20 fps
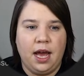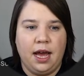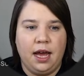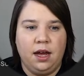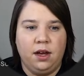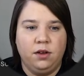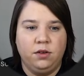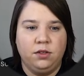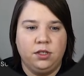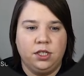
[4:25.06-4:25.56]

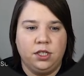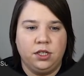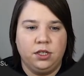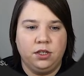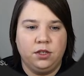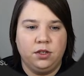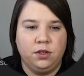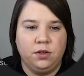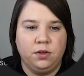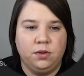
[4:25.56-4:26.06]
how
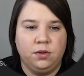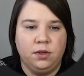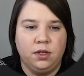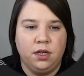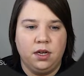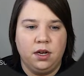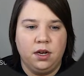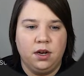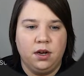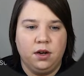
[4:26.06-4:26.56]
to
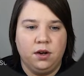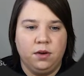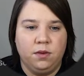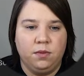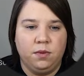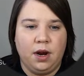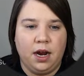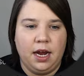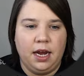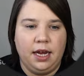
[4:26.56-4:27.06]

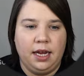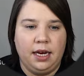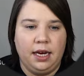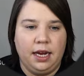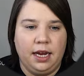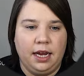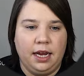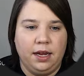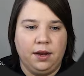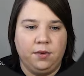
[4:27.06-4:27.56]
write
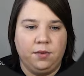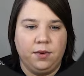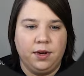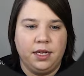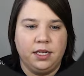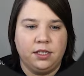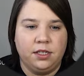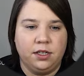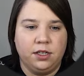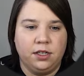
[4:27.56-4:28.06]
a
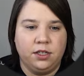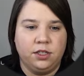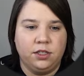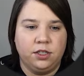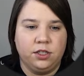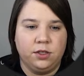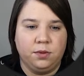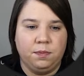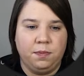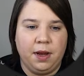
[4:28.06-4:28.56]

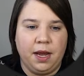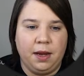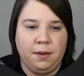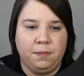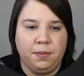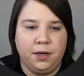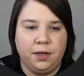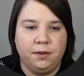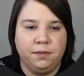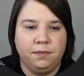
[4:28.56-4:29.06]
research
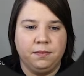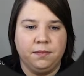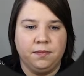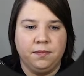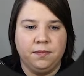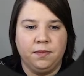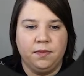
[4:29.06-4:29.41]
paper.